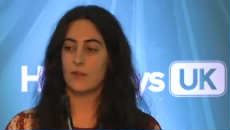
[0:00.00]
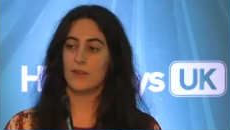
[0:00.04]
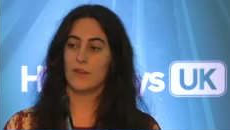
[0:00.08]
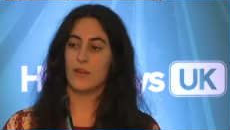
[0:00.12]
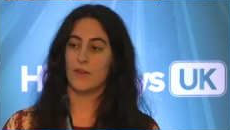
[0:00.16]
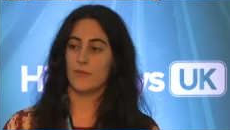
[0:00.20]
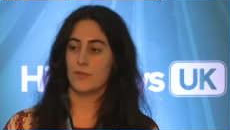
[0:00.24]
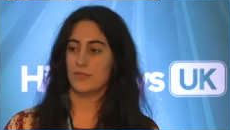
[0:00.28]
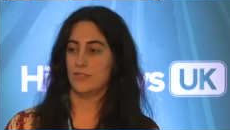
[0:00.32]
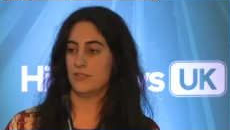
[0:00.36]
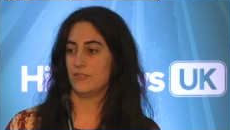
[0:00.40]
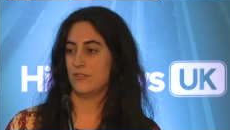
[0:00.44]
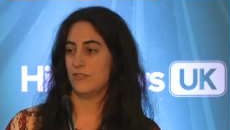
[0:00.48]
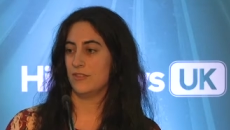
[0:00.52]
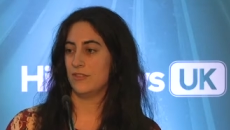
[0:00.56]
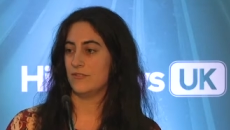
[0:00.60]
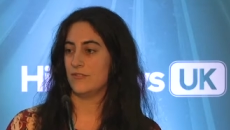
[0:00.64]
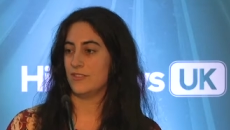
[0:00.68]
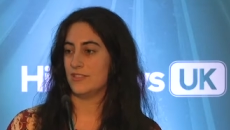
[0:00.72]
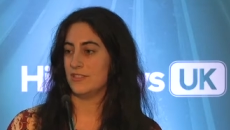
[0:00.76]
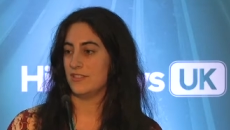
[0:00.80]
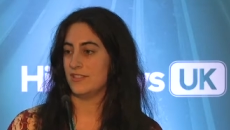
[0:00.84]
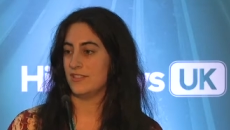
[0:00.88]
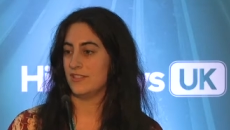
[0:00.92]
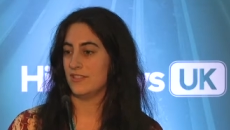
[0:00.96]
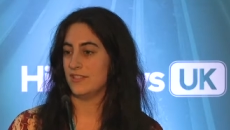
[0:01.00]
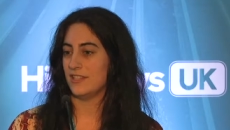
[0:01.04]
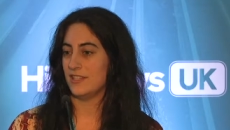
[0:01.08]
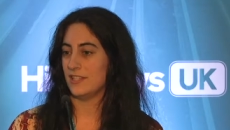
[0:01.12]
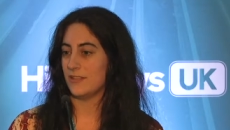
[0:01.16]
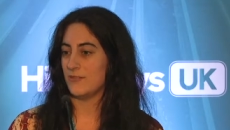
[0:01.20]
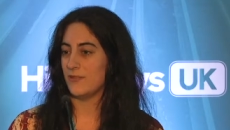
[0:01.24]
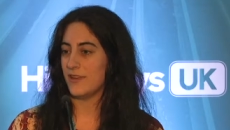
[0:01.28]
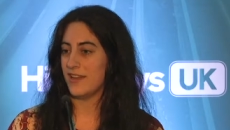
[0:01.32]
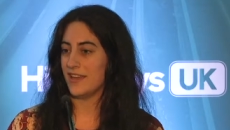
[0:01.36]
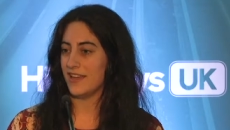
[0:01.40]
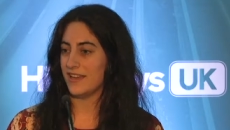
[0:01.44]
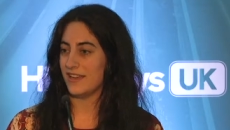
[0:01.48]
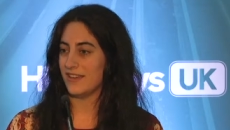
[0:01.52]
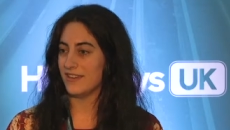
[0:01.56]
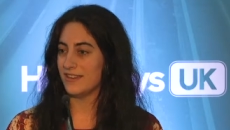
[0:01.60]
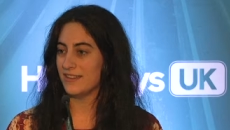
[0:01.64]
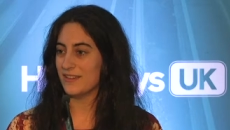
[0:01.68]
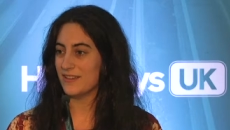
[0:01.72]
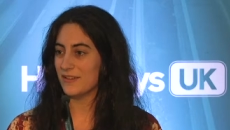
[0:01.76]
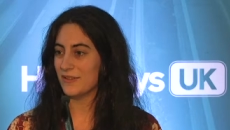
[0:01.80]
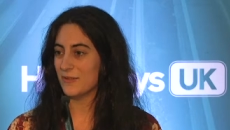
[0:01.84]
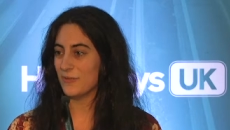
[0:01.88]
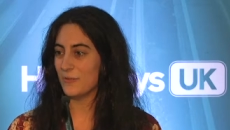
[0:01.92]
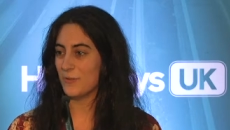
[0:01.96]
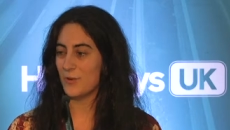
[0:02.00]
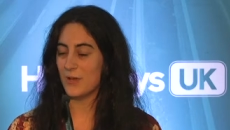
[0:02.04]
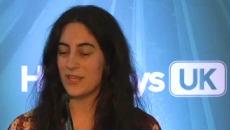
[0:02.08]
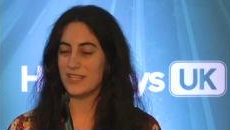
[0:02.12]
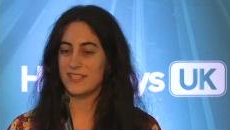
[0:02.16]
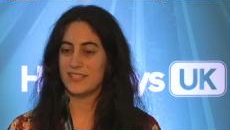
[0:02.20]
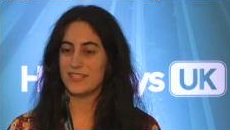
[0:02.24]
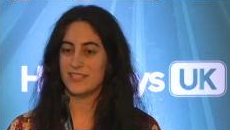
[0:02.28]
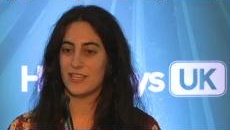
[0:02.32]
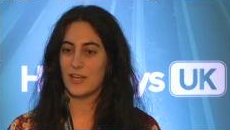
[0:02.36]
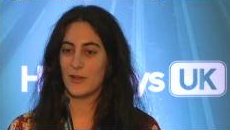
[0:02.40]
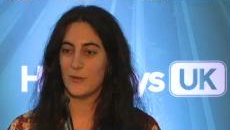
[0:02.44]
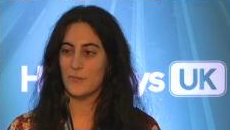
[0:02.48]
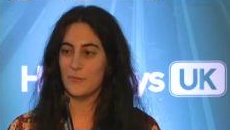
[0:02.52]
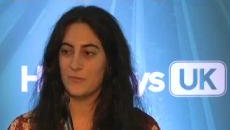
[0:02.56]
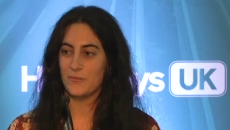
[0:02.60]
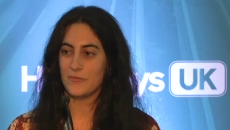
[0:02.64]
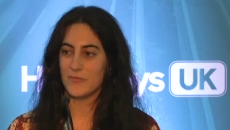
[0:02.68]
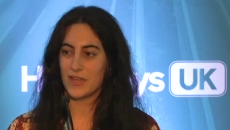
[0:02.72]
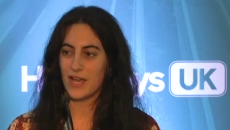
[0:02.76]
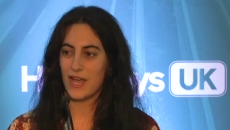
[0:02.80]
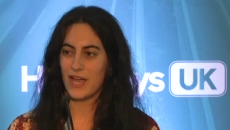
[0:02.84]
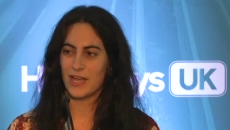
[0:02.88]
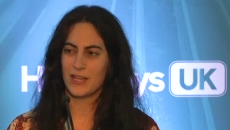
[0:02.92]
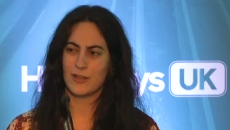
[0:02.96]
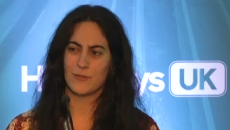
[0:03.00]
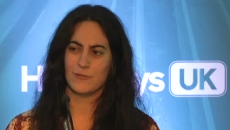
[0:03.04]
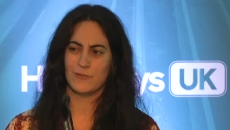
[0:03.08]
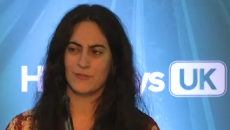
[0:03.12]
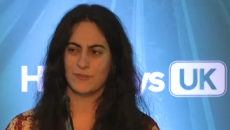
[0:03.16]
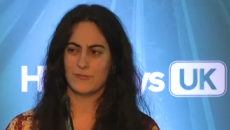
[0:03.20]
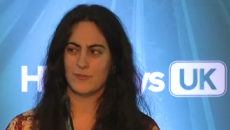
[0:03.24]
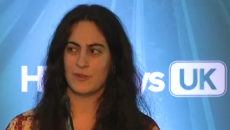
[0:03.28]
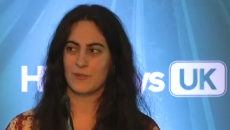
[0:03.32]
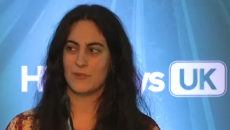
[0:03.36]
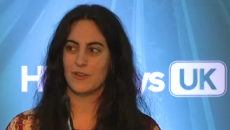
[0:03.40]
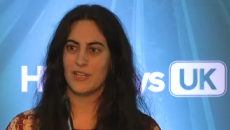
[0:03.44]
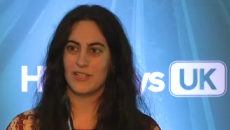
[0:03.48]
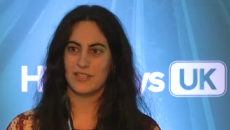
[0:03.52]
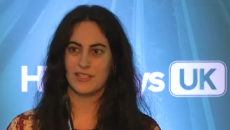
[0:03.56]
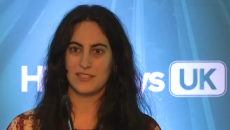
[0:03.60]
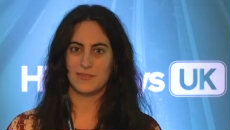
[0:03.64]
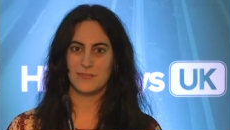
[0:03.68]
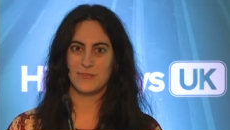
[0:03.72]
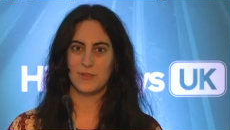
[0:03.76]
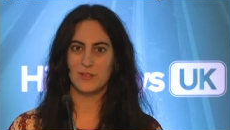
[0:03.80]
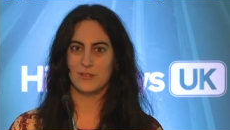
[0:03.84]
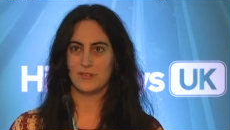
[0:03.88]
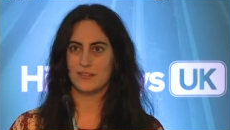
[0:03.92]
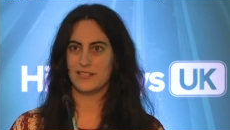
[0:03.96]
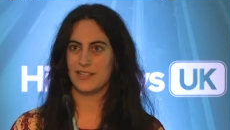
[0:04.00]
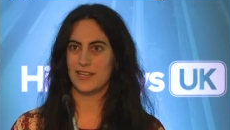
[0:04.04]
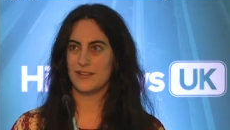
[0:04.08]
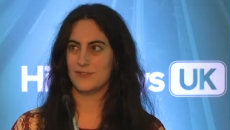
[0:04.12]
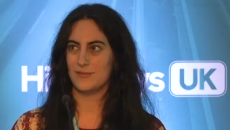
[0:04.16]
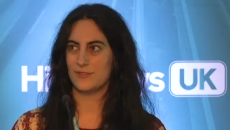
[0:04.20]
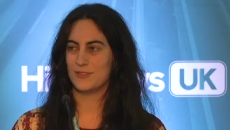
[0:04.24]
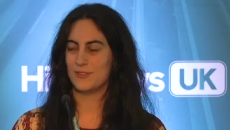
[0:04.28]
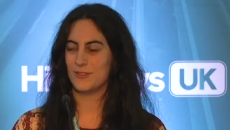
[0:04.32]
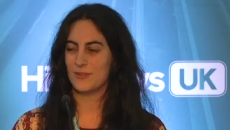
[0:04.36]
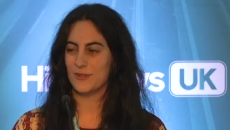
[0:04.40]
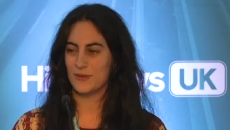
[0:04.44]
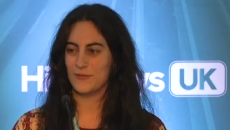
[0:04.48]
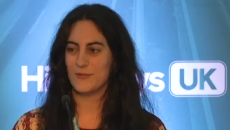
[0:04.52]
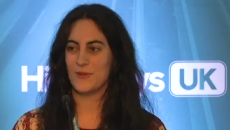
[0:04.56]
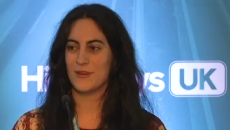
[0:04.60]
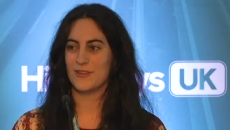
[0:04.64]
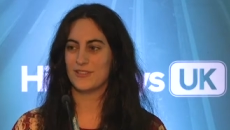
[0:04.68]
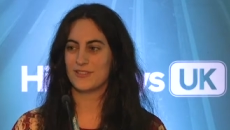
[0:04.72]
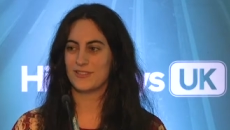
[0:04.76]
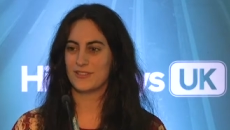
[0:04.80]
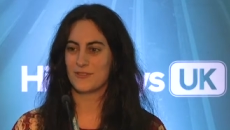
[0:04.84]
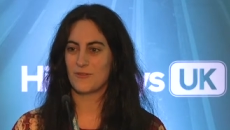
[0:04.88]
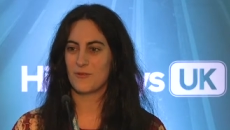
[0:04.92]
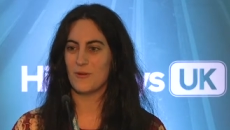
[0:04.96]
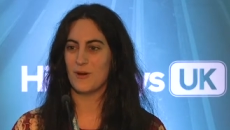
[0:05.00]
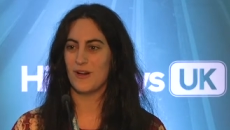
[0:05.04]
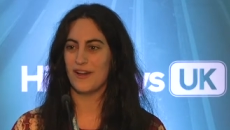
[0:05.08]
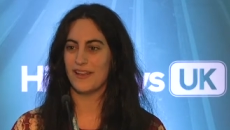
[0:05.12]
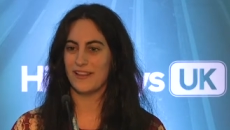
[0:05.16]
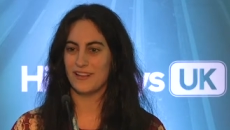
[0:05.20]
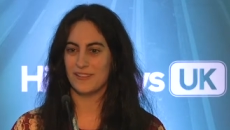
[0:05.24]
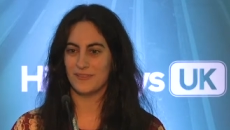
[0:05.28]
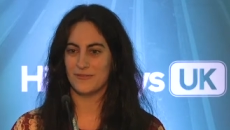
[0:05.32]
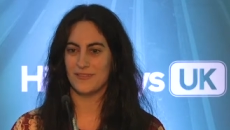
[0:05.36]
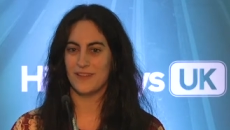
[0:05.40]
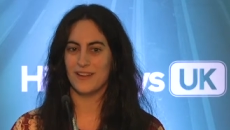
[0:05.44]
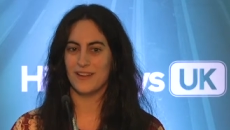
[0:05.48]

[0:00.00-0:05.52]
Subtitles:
going to university in the UK, which I come from a really small town, so it was quite